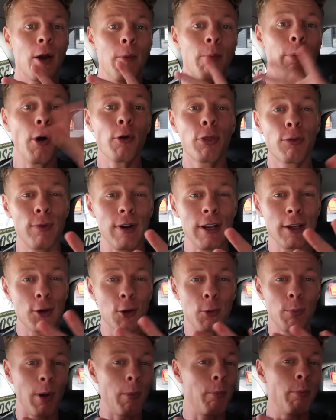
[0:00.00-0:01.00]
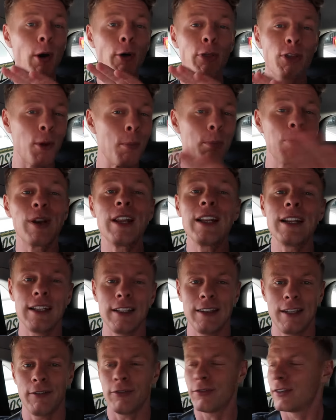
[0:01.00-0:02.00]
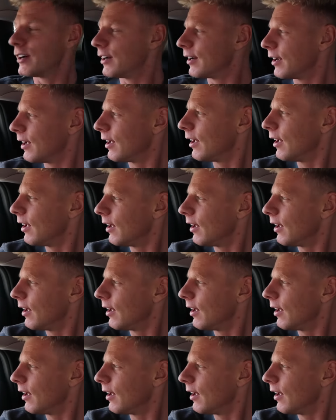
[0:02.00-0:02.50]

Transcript: Both really good, but both completely different.